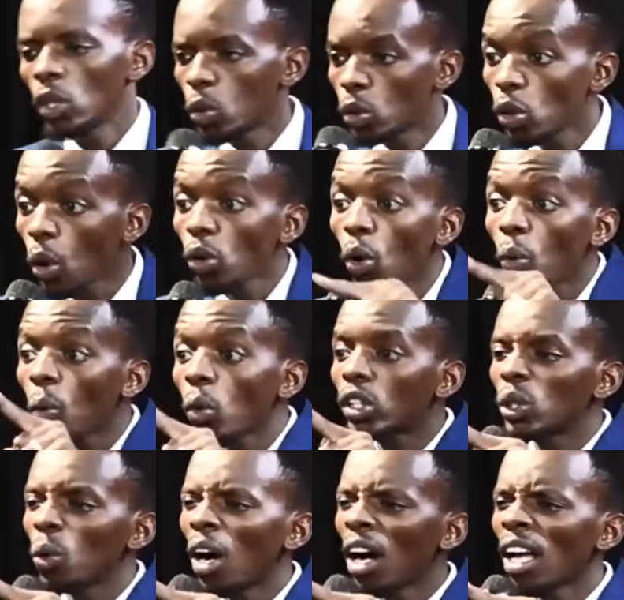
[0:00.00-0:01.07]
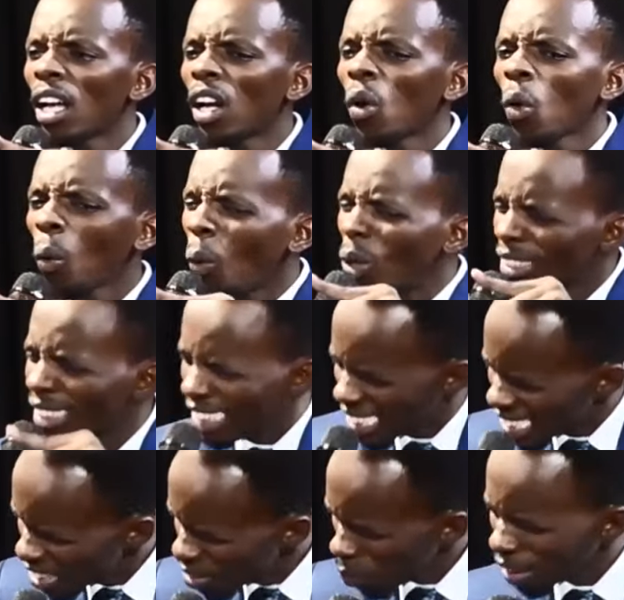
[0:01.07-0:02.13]
You don't know what your
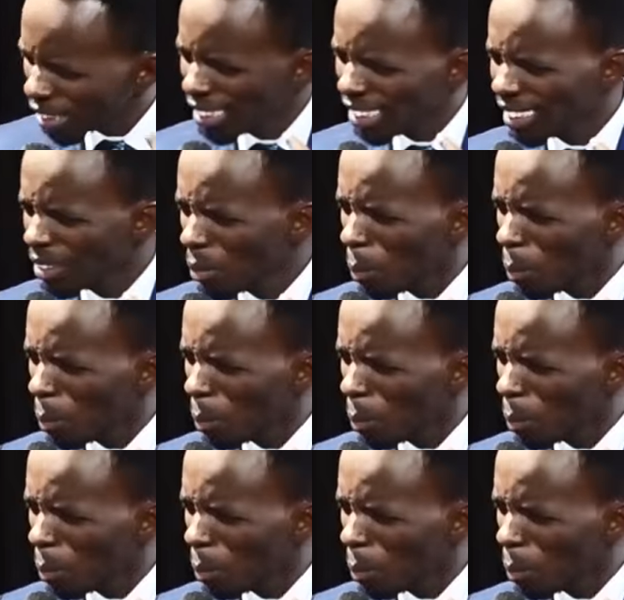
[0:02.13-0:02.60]
continuous